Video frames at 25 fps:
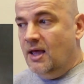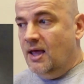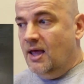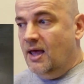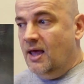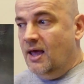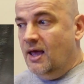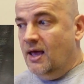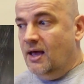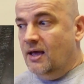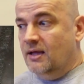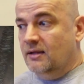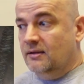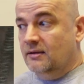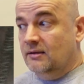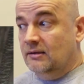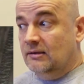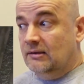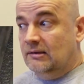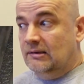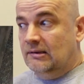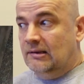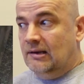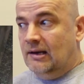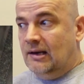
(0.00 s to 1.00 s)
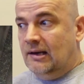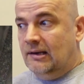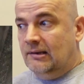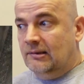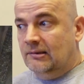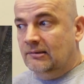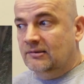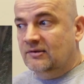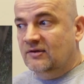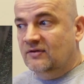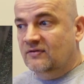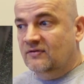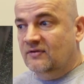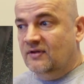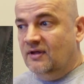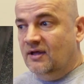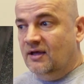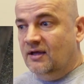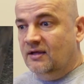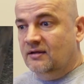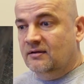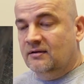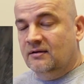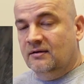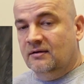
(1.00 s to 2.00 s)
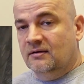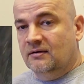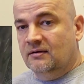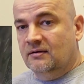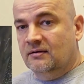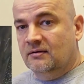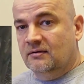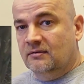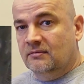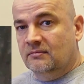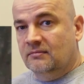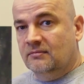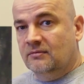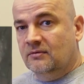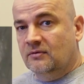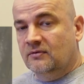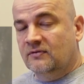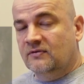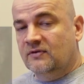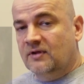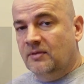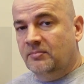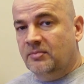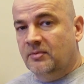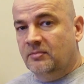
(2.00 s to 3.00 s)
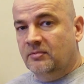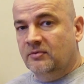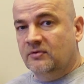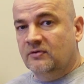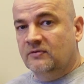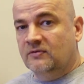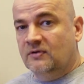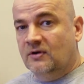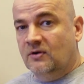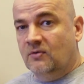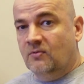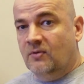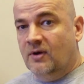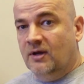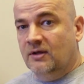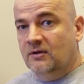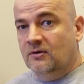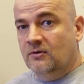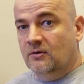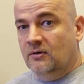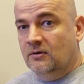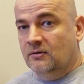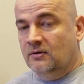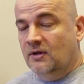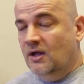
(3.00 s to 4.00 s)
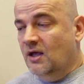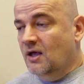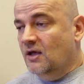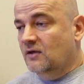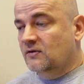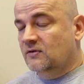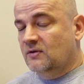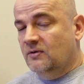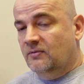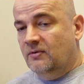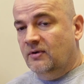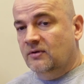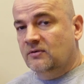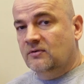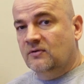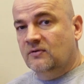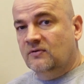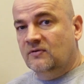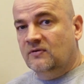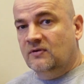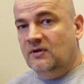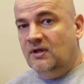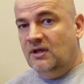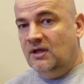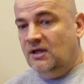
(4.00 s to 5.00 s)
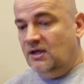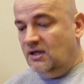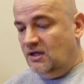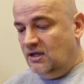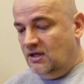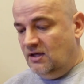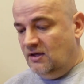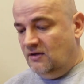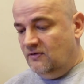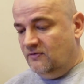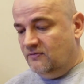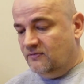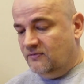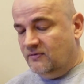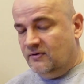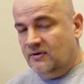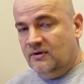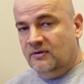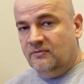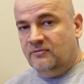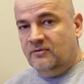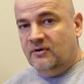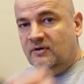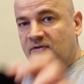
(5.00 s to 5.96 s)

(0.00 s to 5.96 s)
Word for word: And uh, I noticed that uh, those stepper motors are quite hot. So I want to see if, uh, for